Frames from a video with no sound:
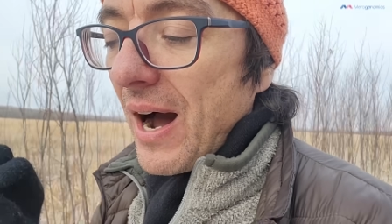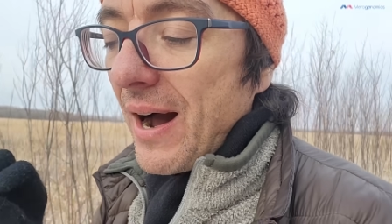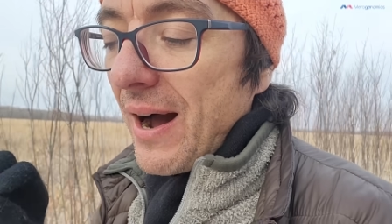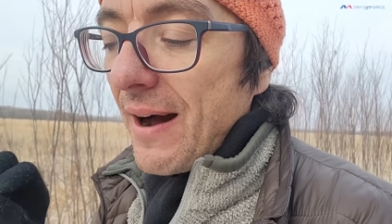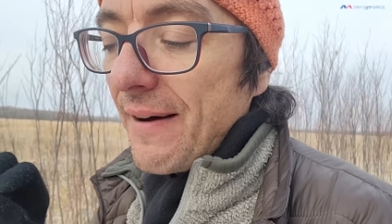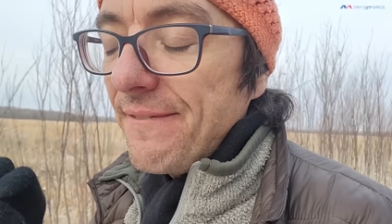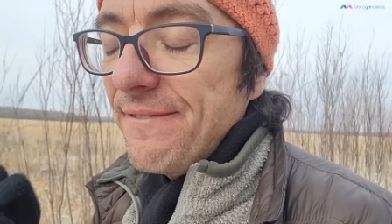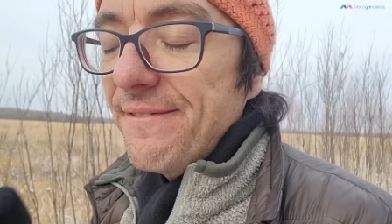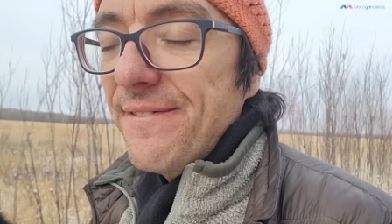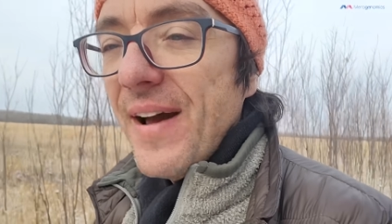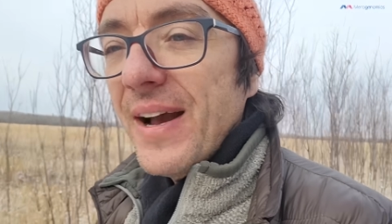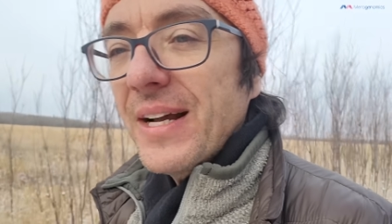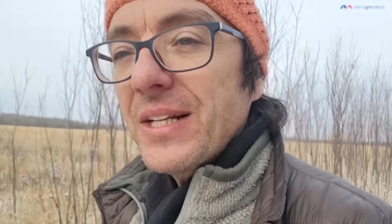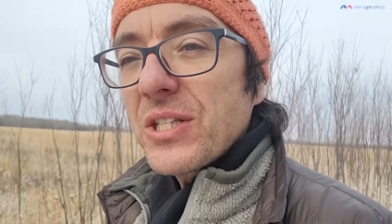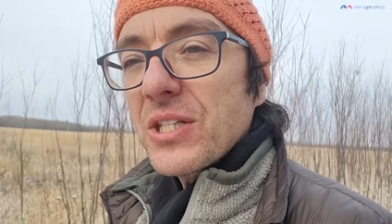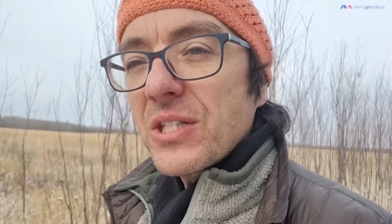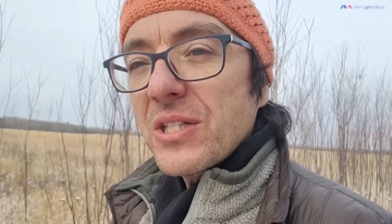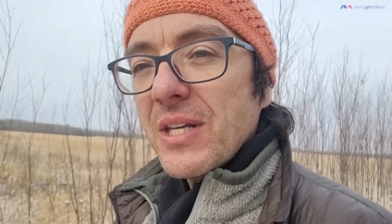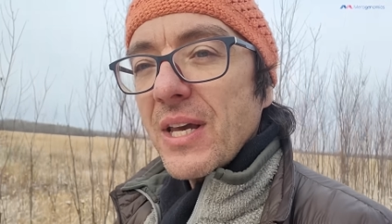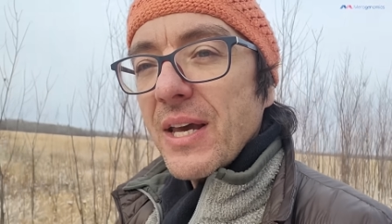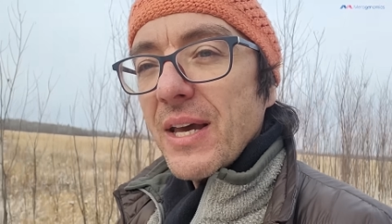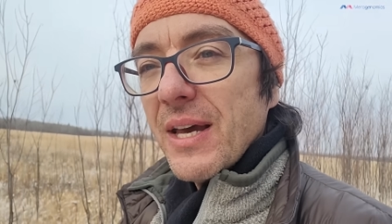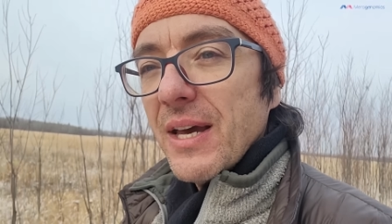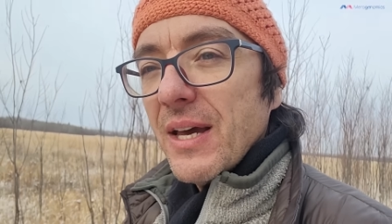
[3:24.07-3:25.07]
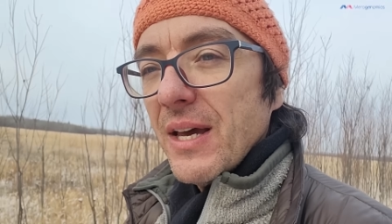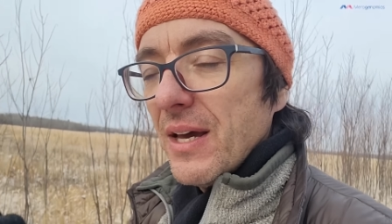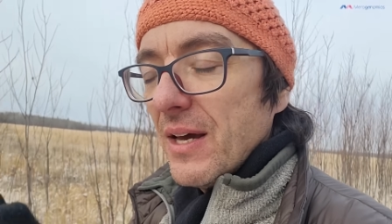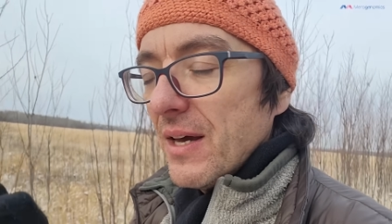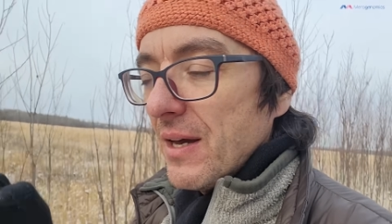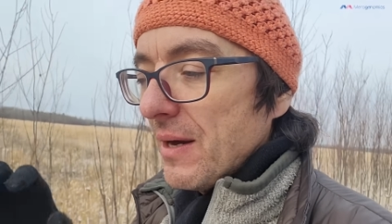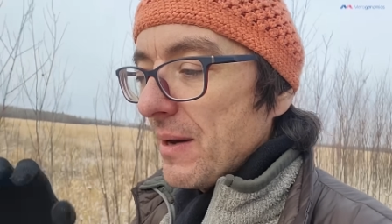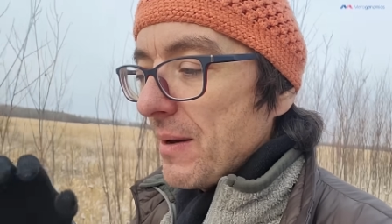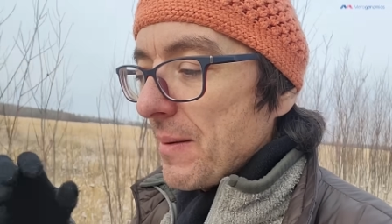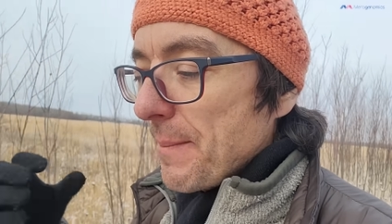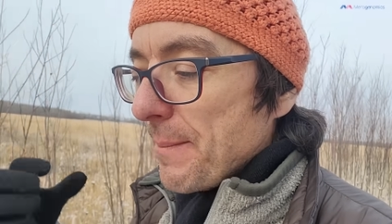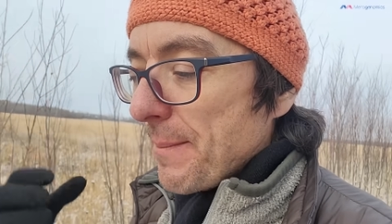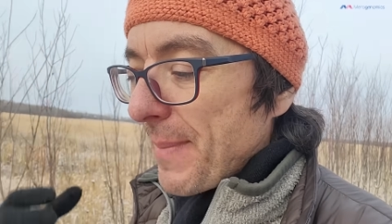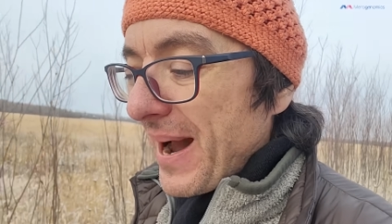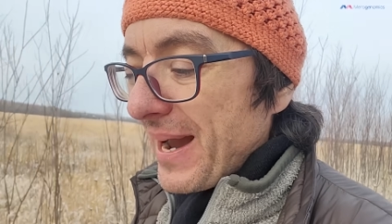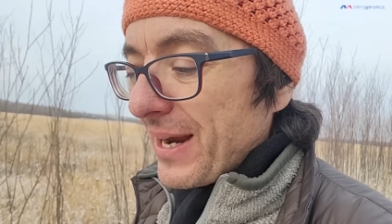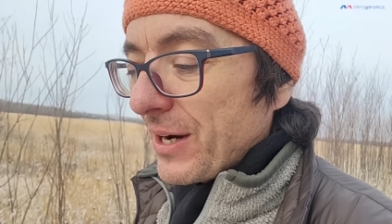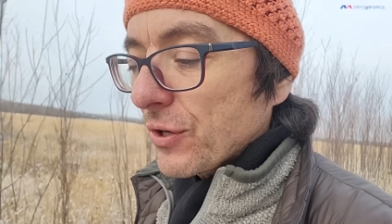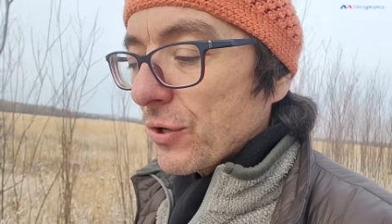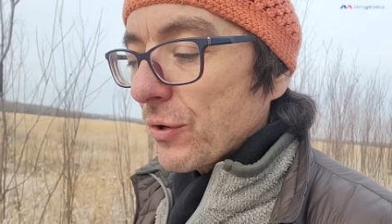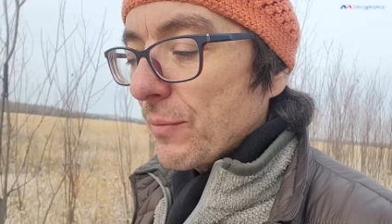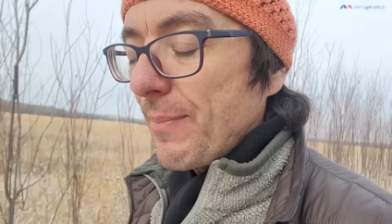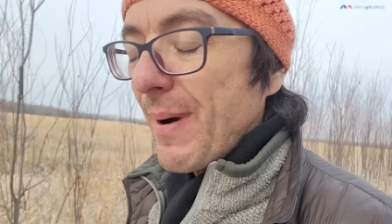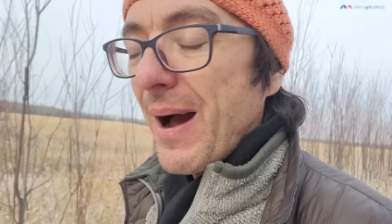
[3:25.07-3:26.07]
affects the
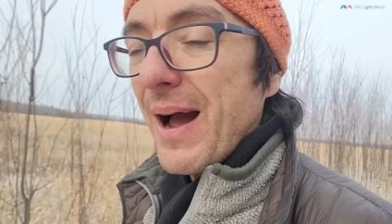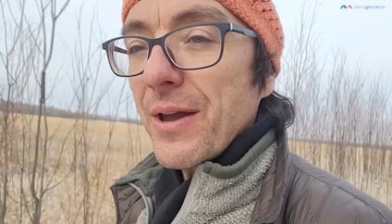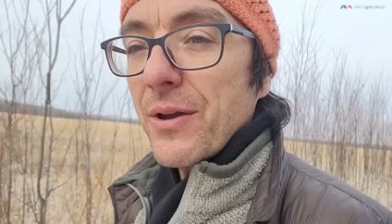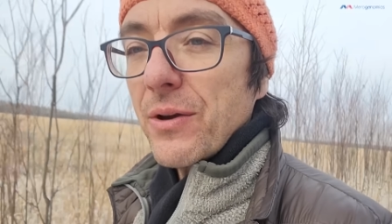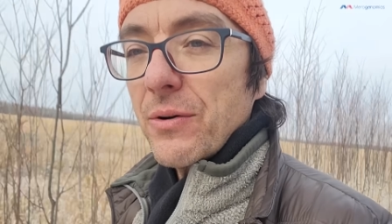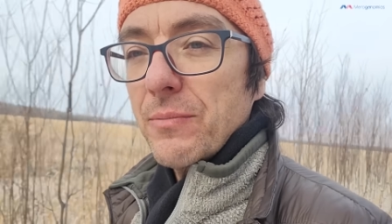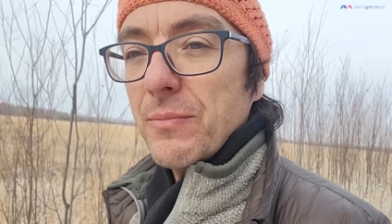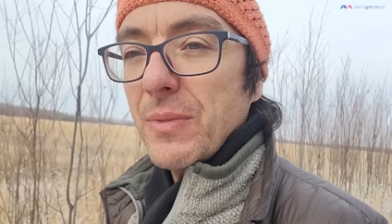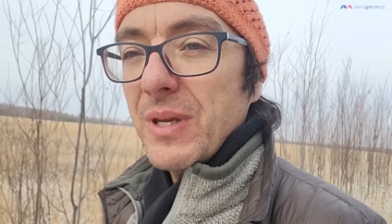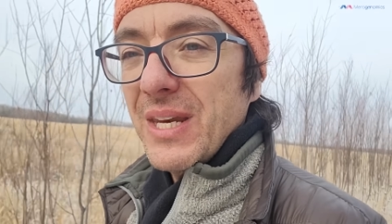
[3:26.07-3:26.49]
microbiome,